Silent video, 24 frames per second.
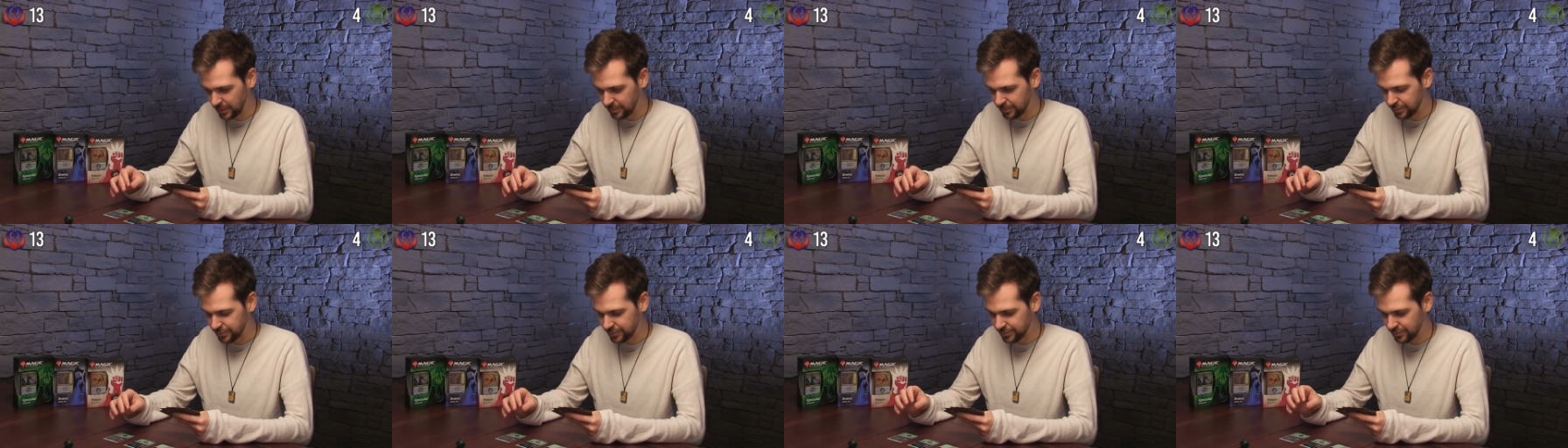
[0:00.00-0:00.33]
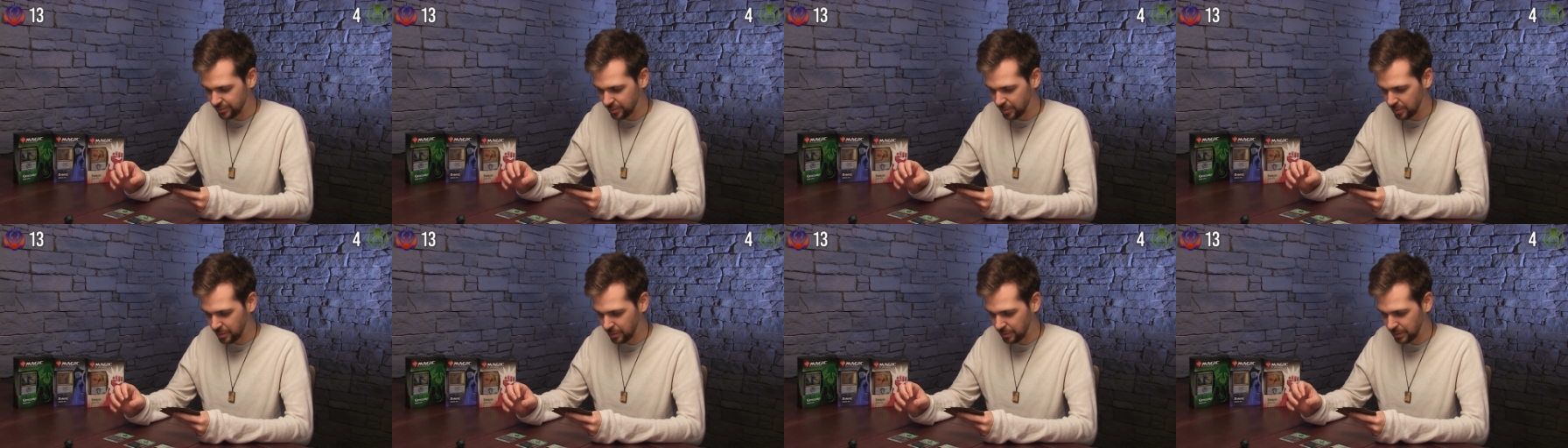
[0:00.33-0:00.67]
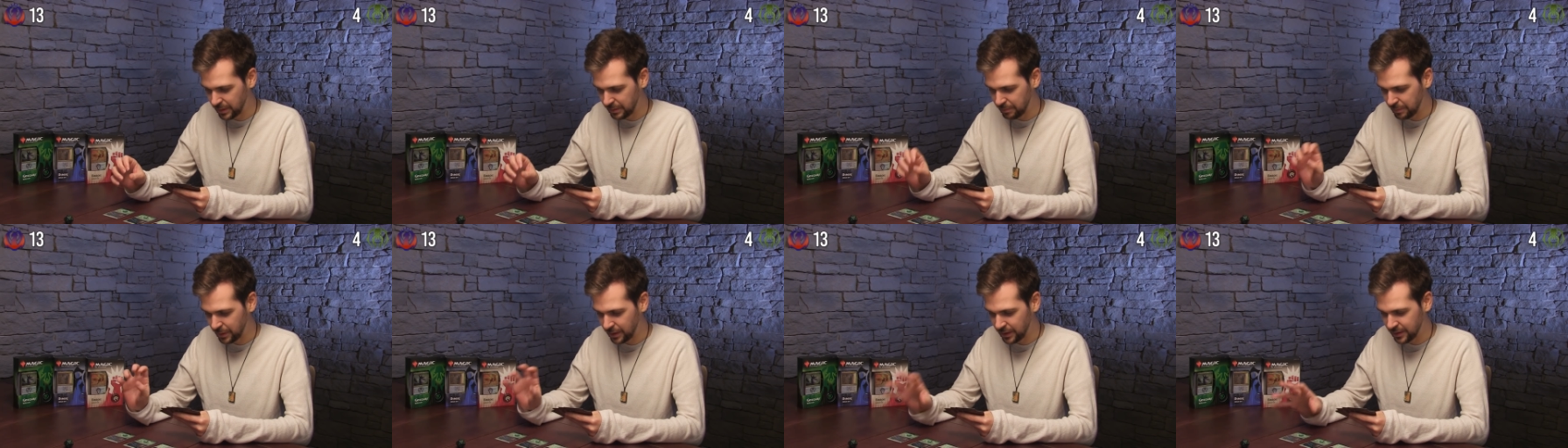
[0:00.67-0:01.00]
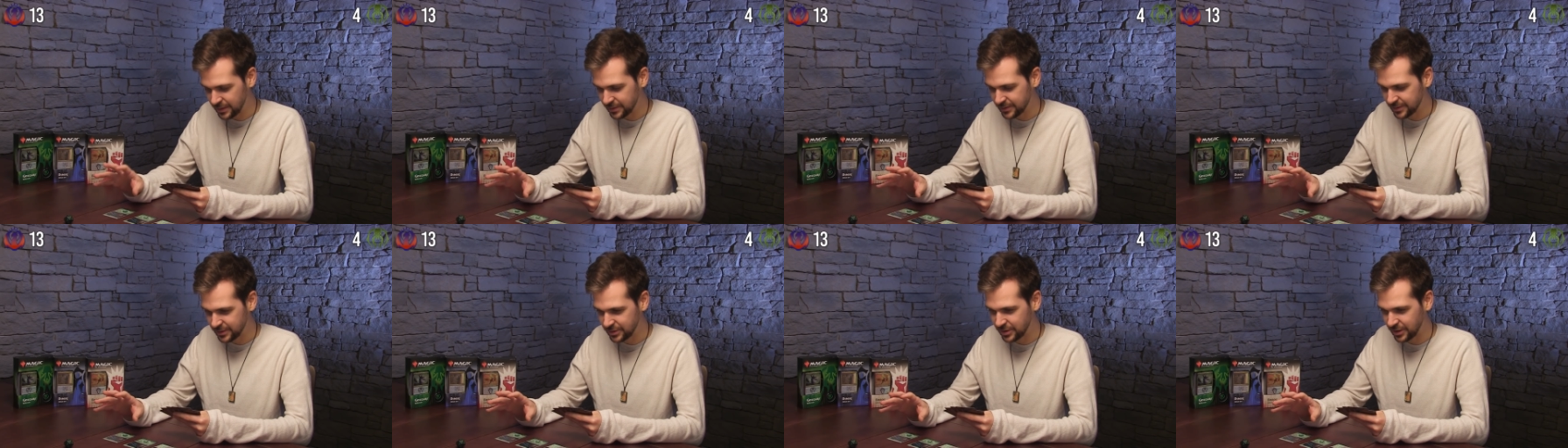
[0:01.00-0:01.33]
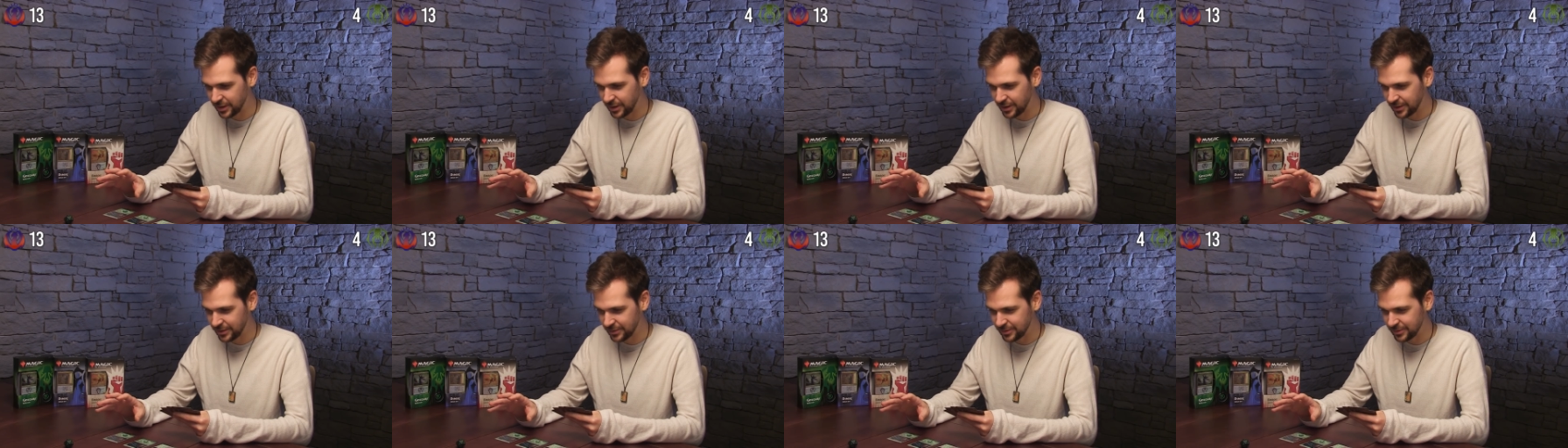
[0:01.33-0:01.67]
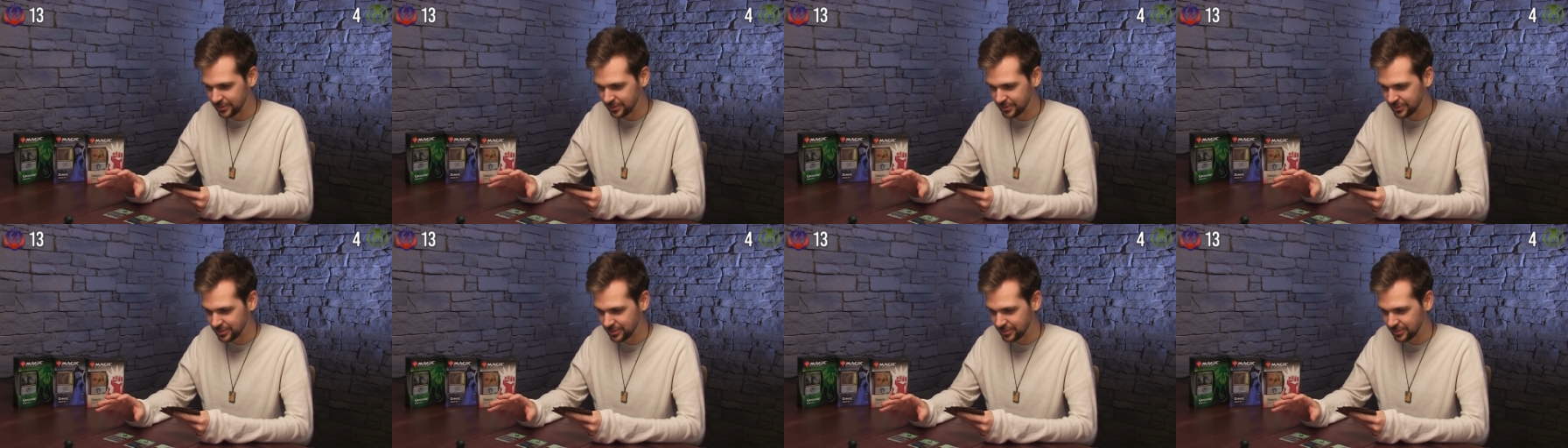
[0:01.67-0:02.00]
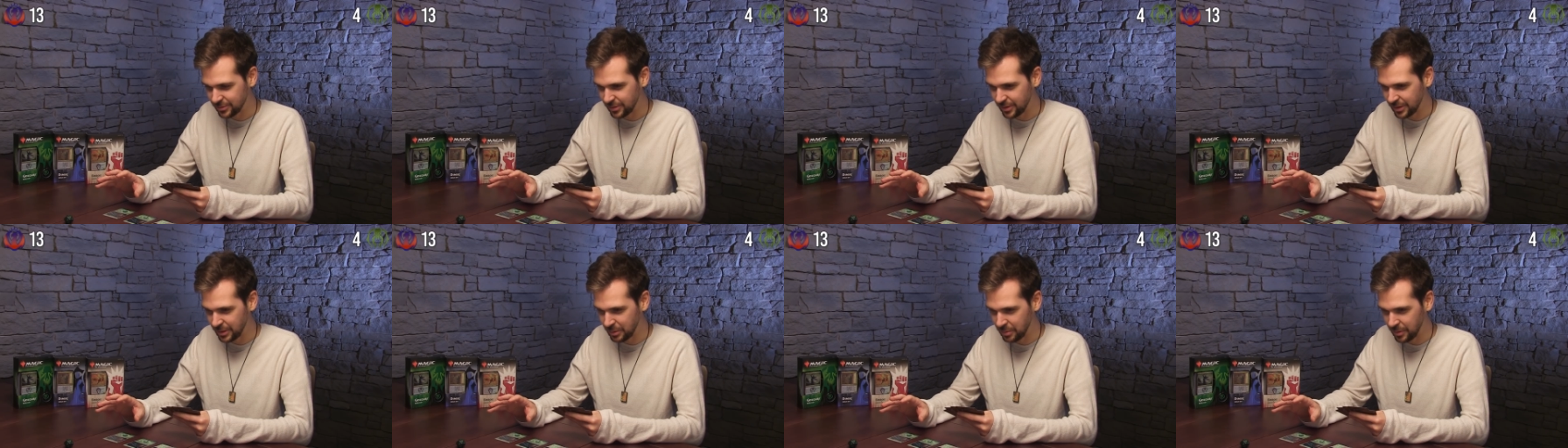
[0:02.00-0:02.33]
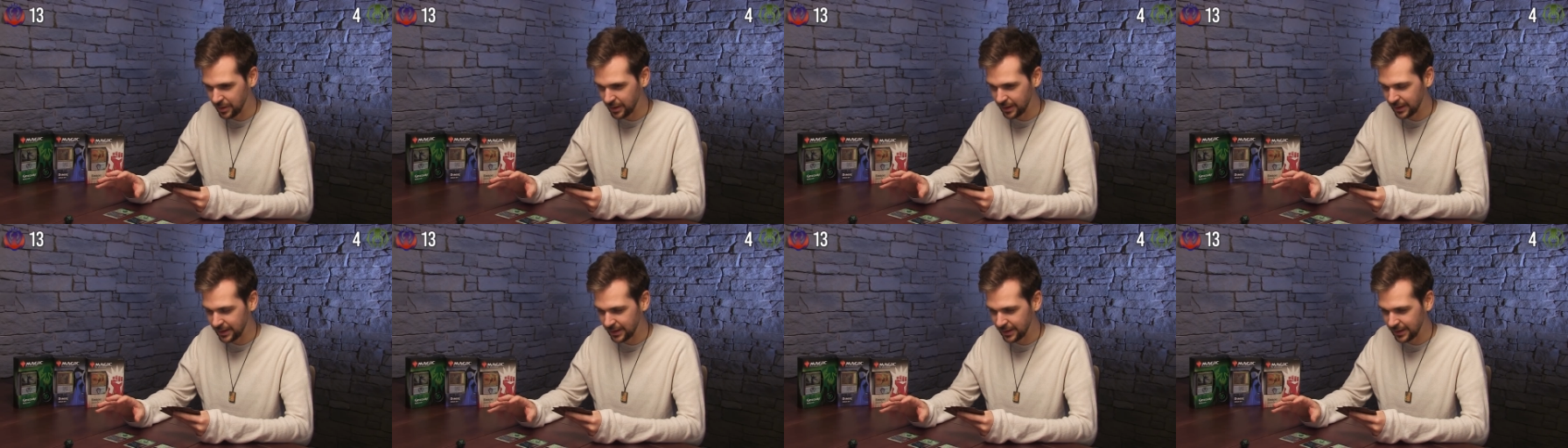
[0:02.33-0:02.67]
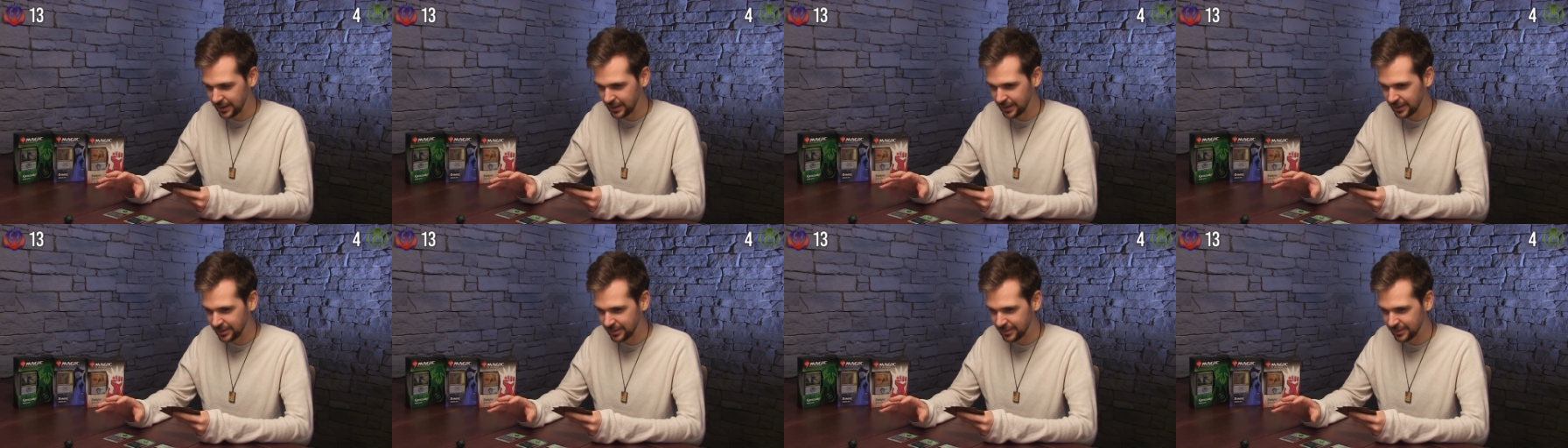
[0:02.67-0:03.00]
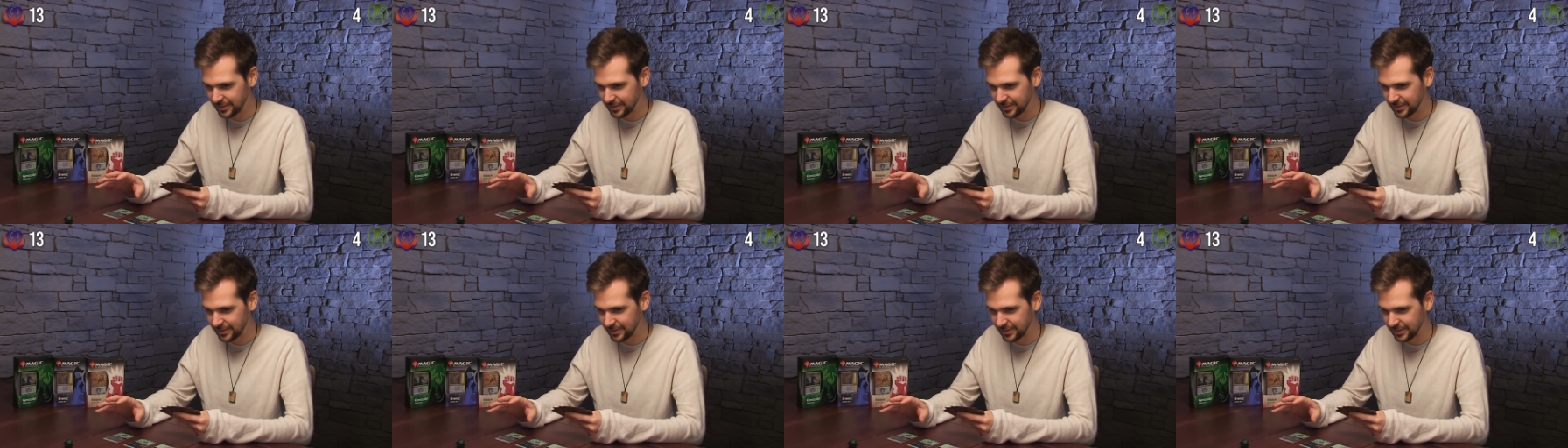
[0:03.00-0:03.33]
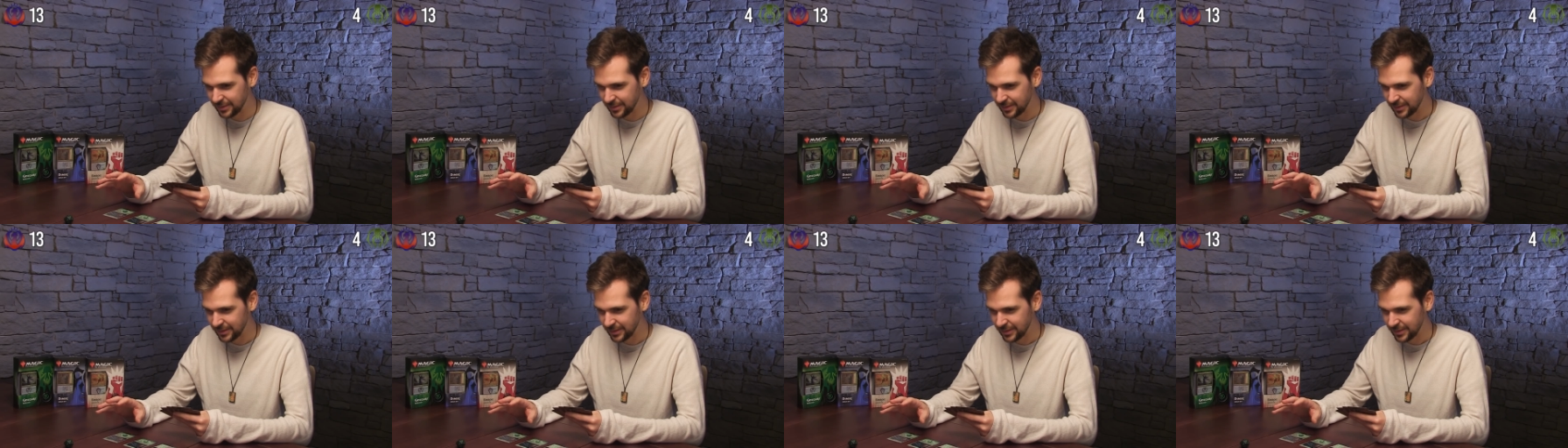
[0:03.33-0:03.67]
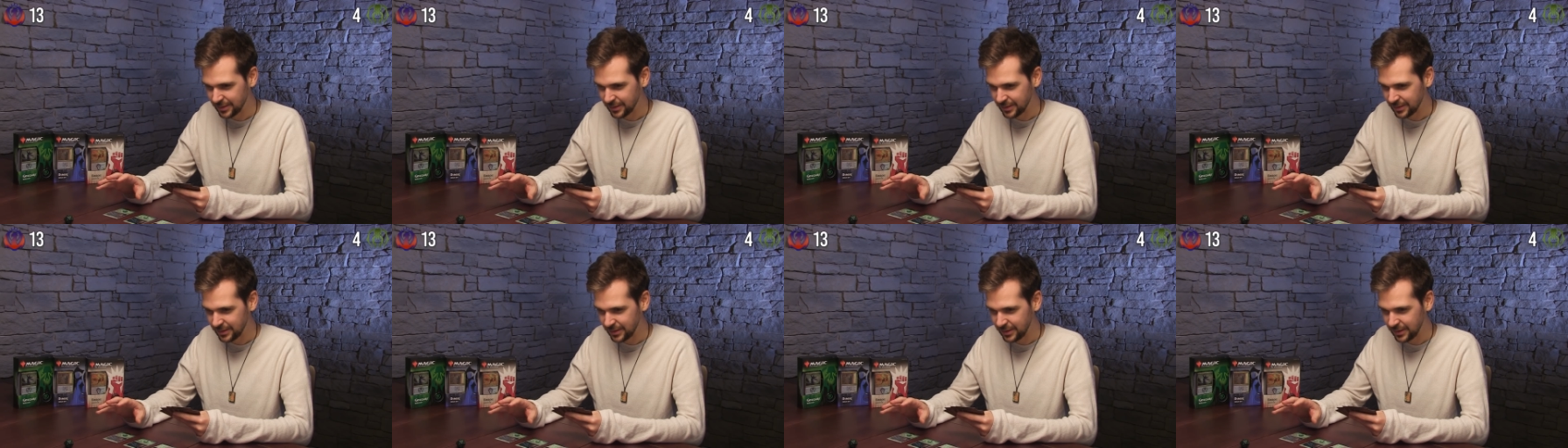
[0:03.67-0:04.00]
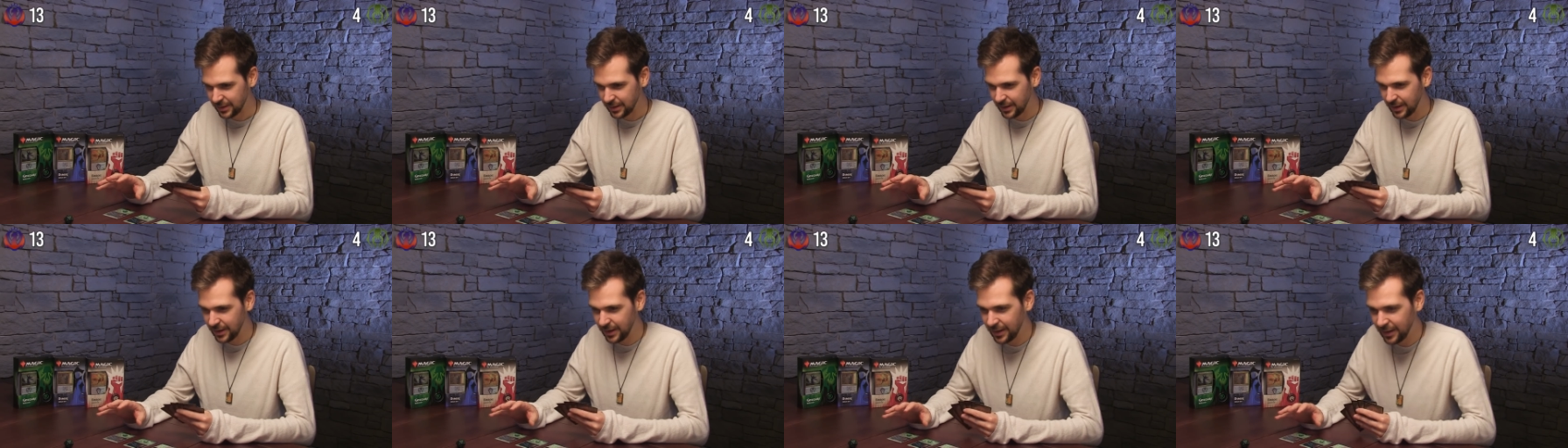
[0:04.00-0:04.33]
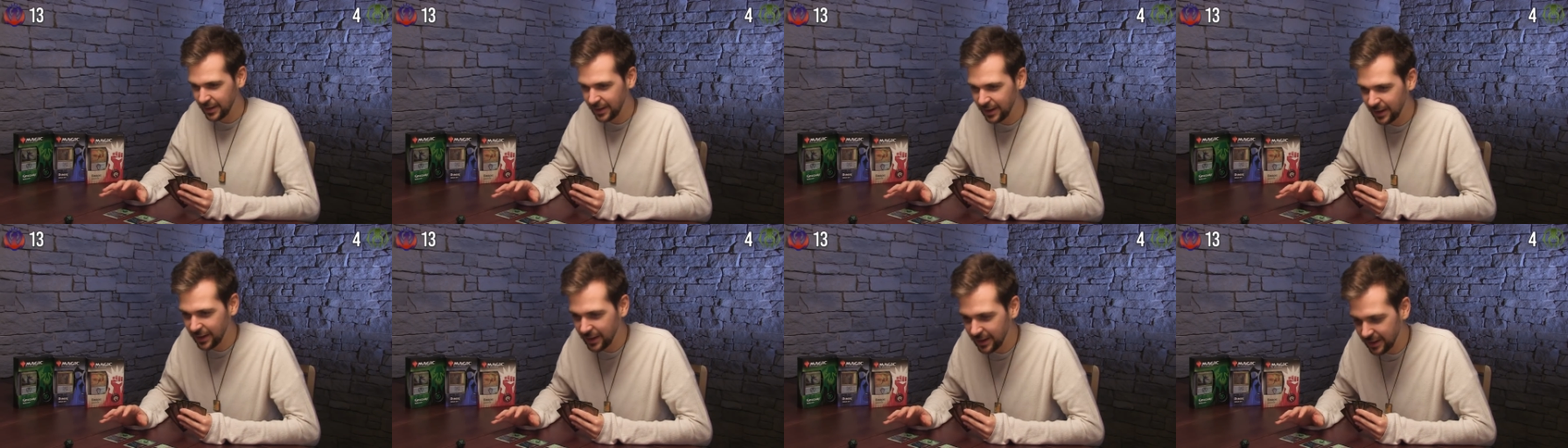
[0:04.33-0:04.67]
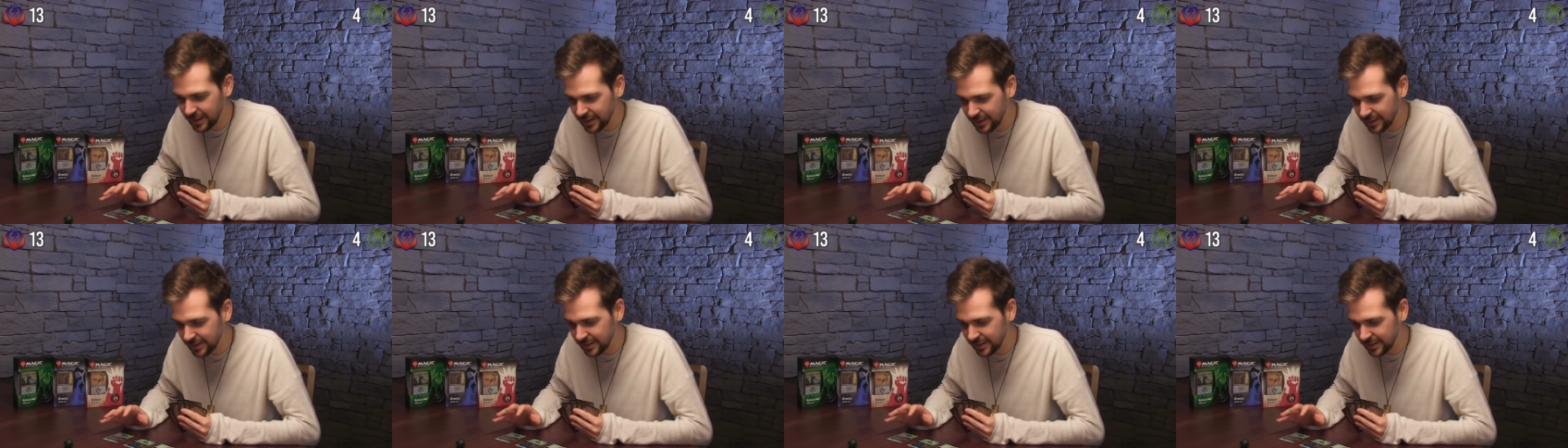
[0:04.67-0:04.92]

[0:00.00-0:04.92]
probably pass the turn straight away here. Really? Yeah.